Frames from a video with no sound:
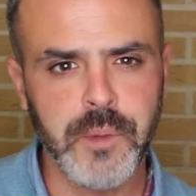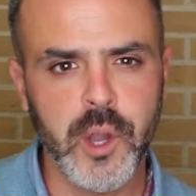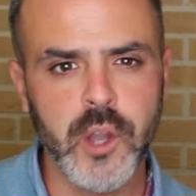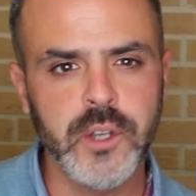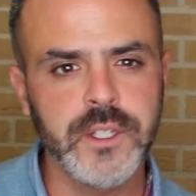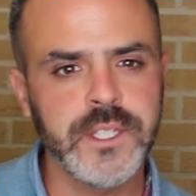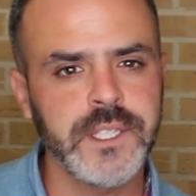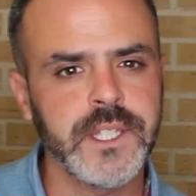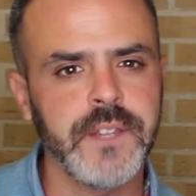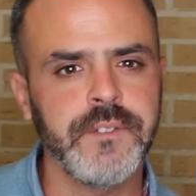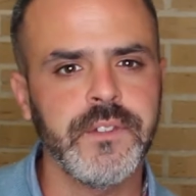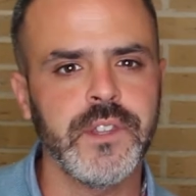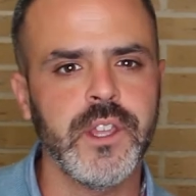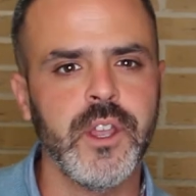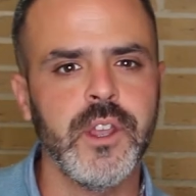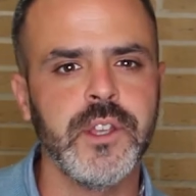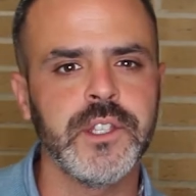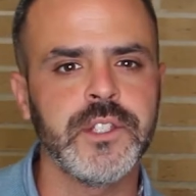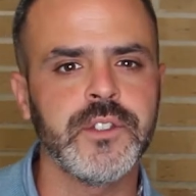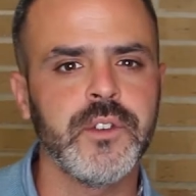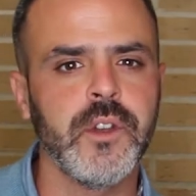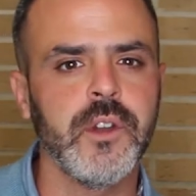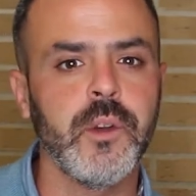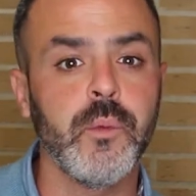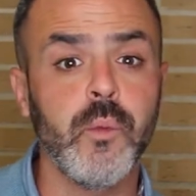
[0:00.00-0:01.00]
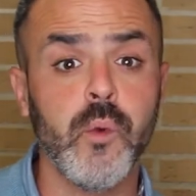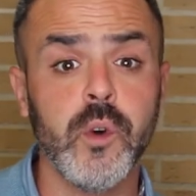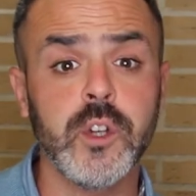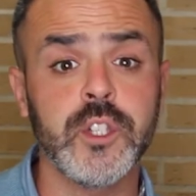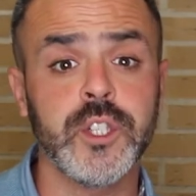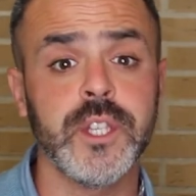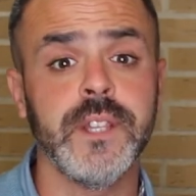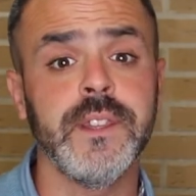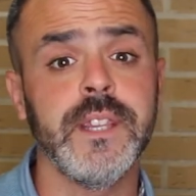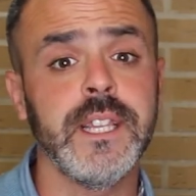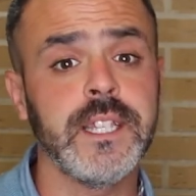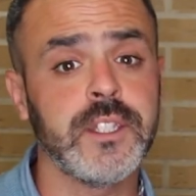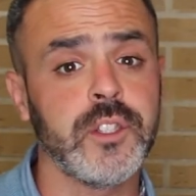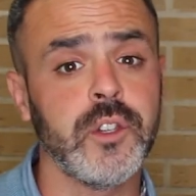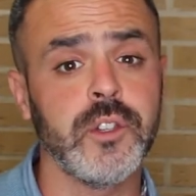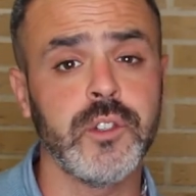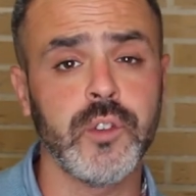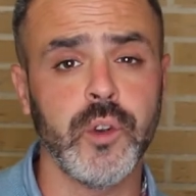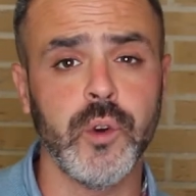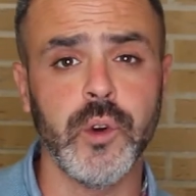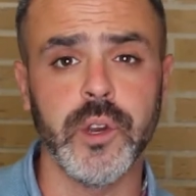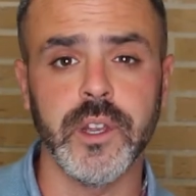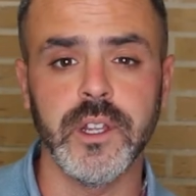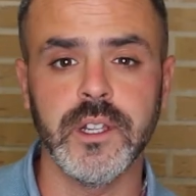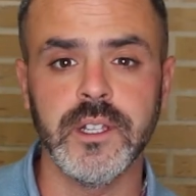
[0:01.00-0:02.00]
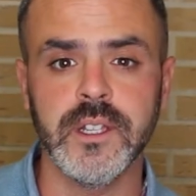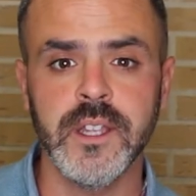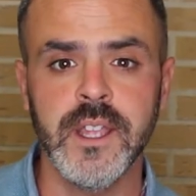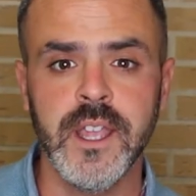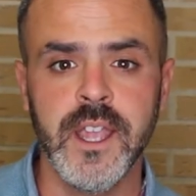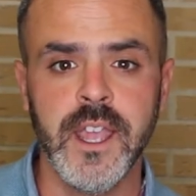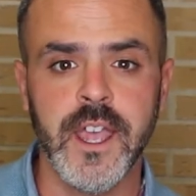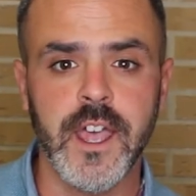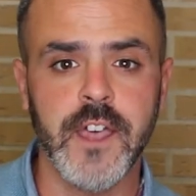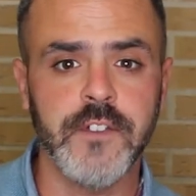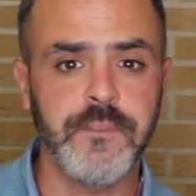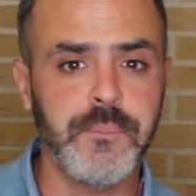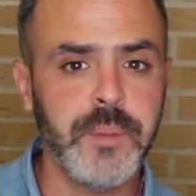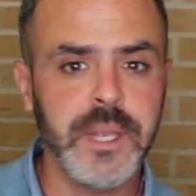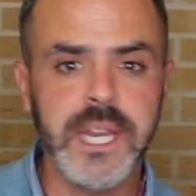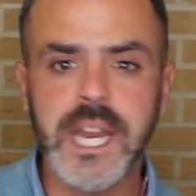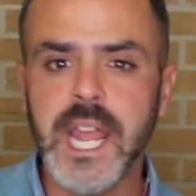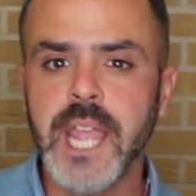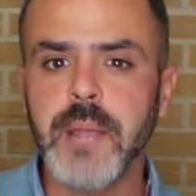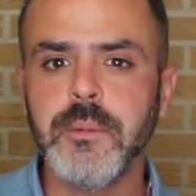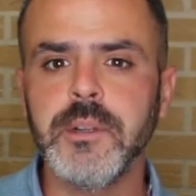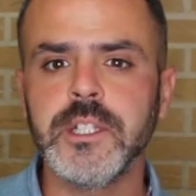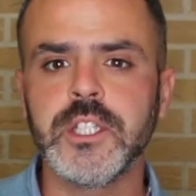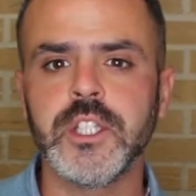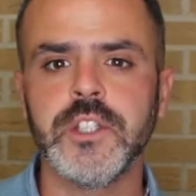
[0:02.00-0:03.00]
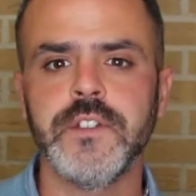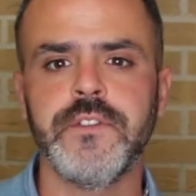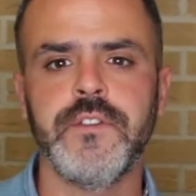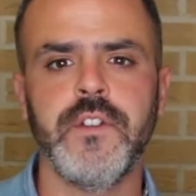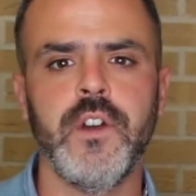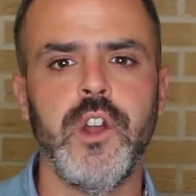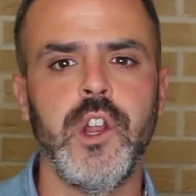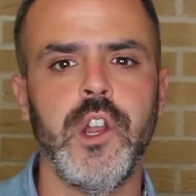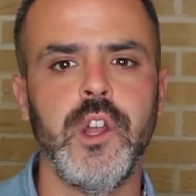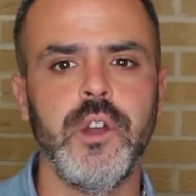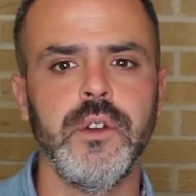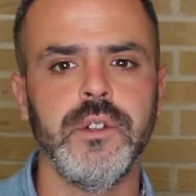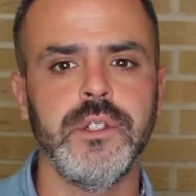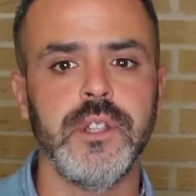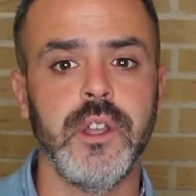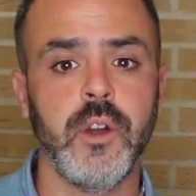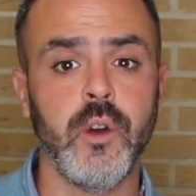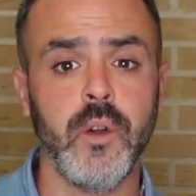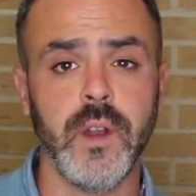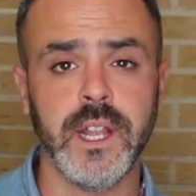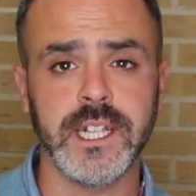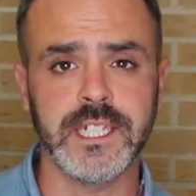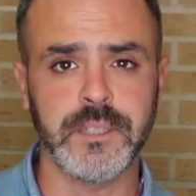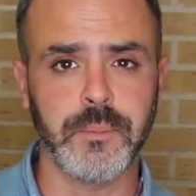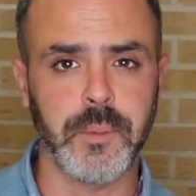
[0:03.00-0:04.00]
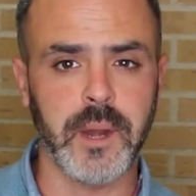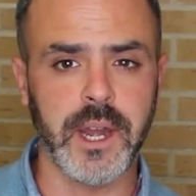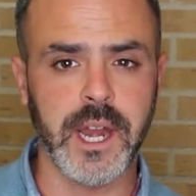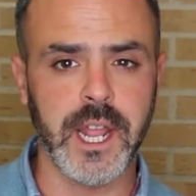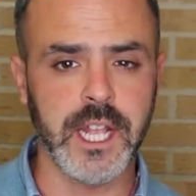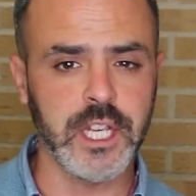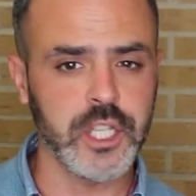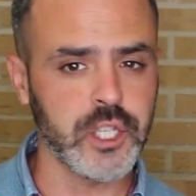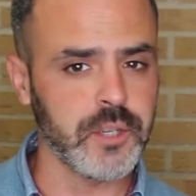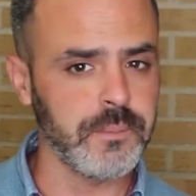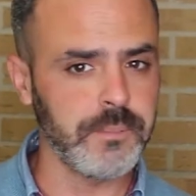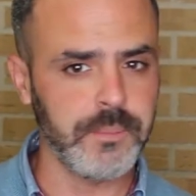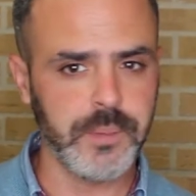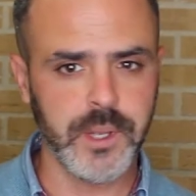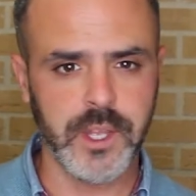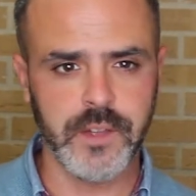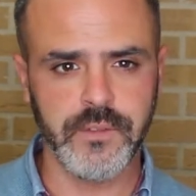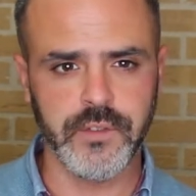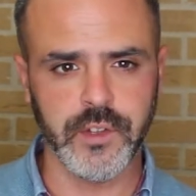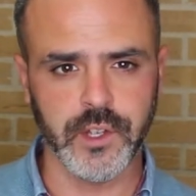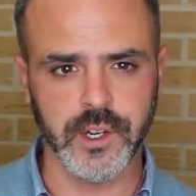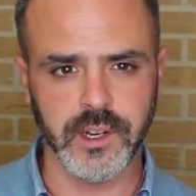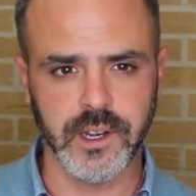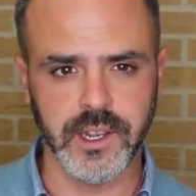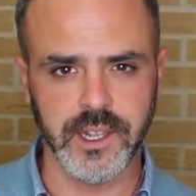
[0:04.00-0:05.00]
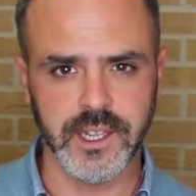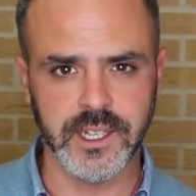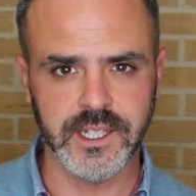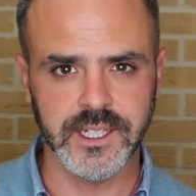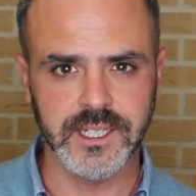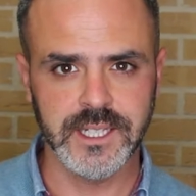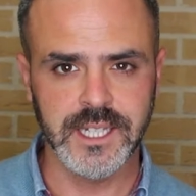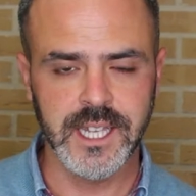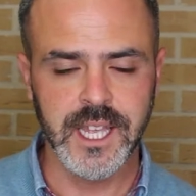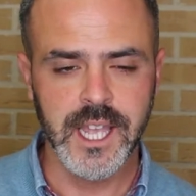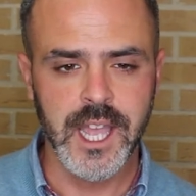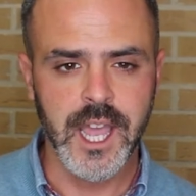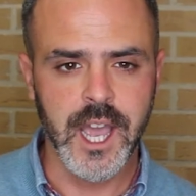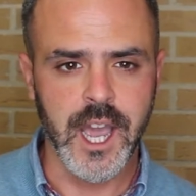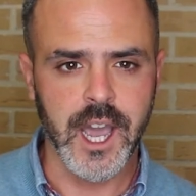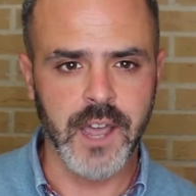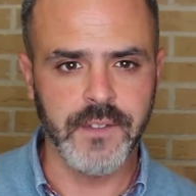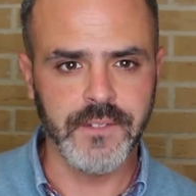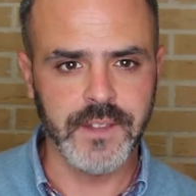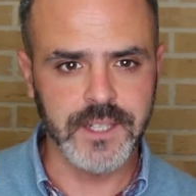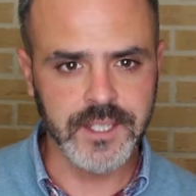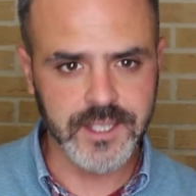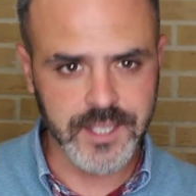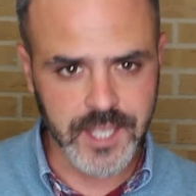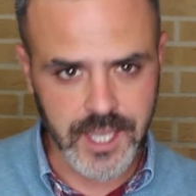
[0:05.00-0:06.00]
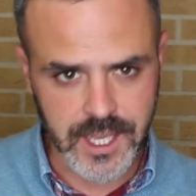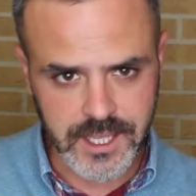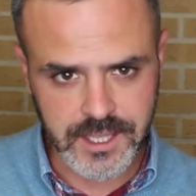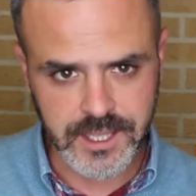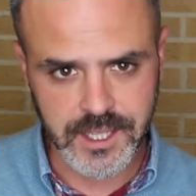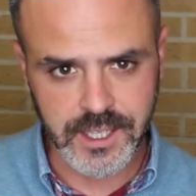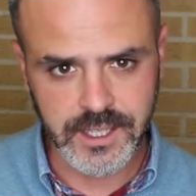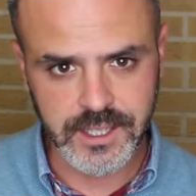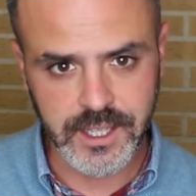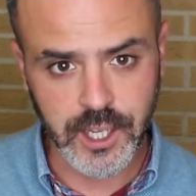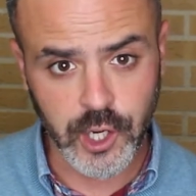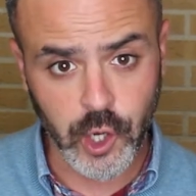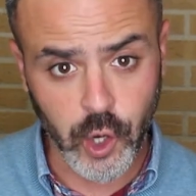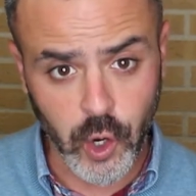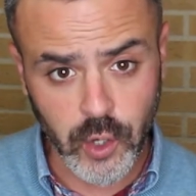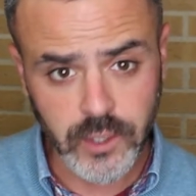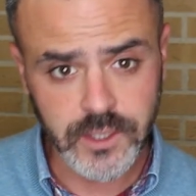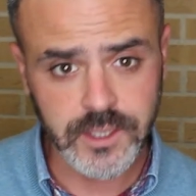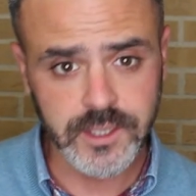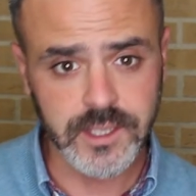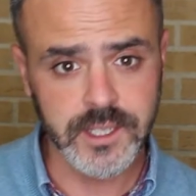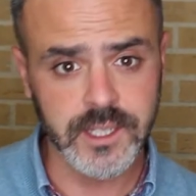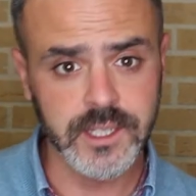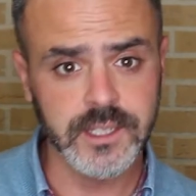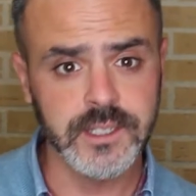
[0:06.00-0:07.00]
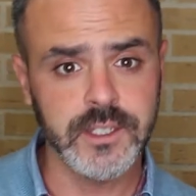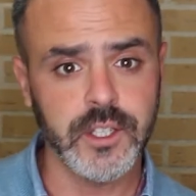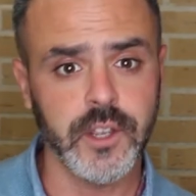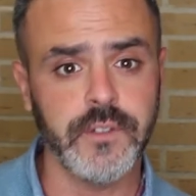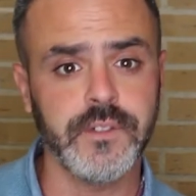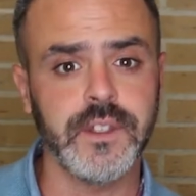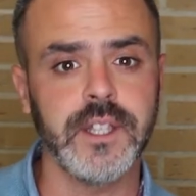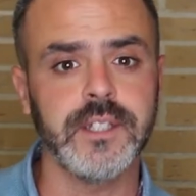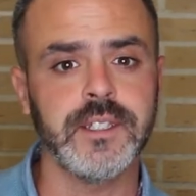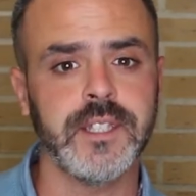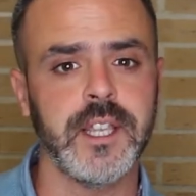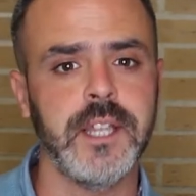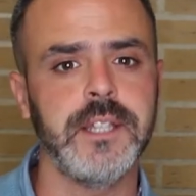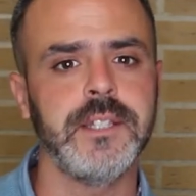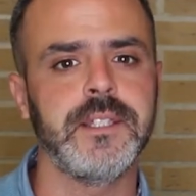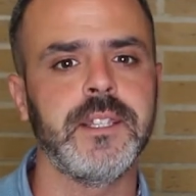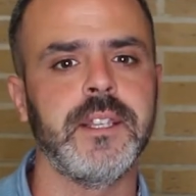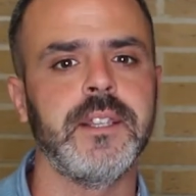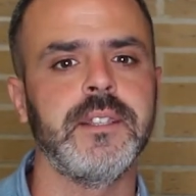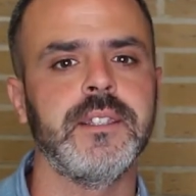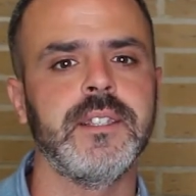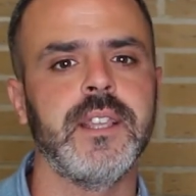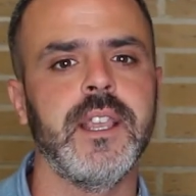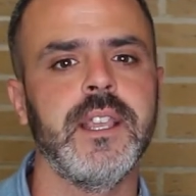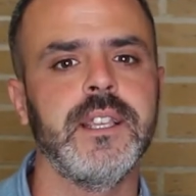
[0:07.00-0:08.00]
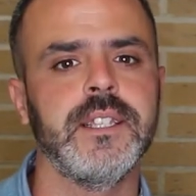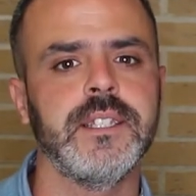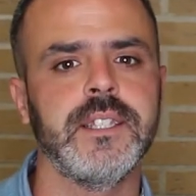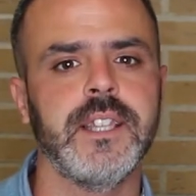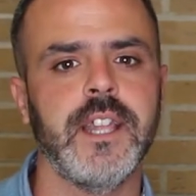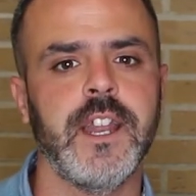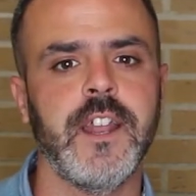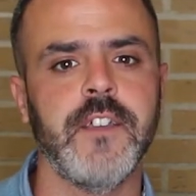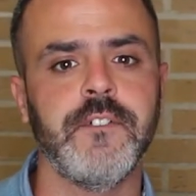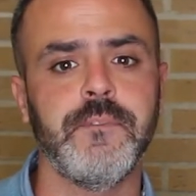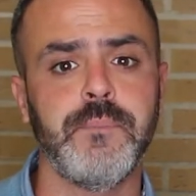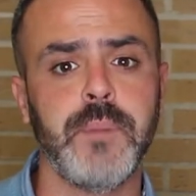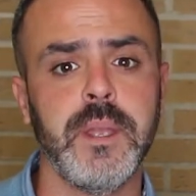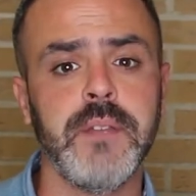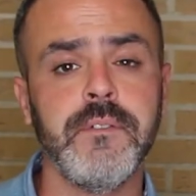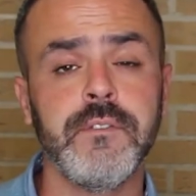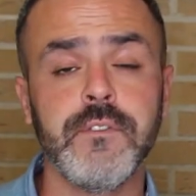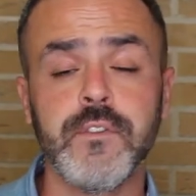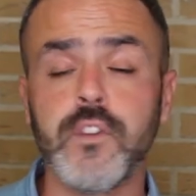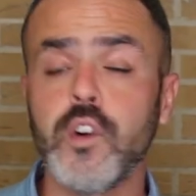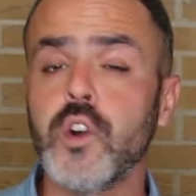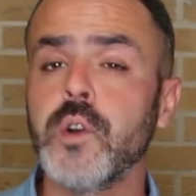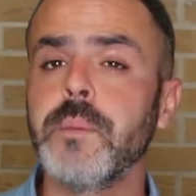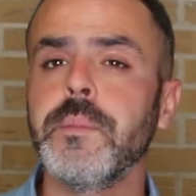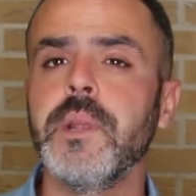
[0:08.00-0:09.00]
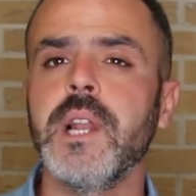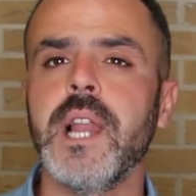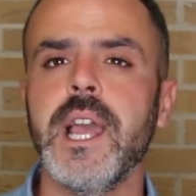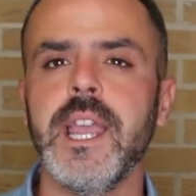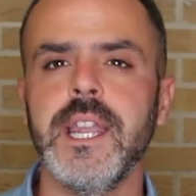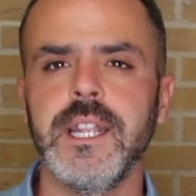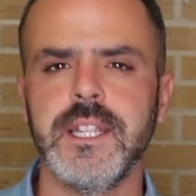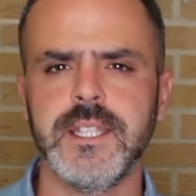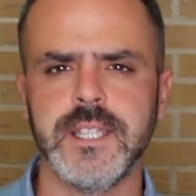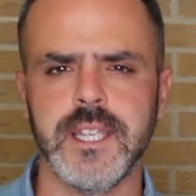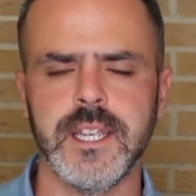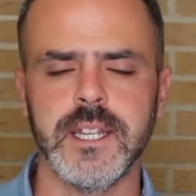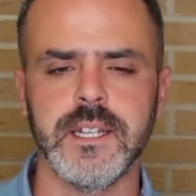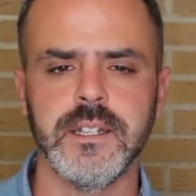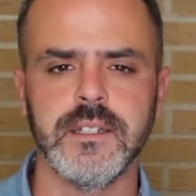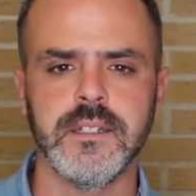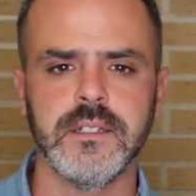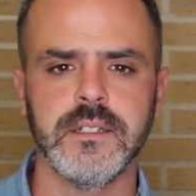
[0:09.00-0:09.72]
most of those who are watching this tutorial have been able to follow the whole explanation perfectly, understanding the content of the sentences that have been formulated.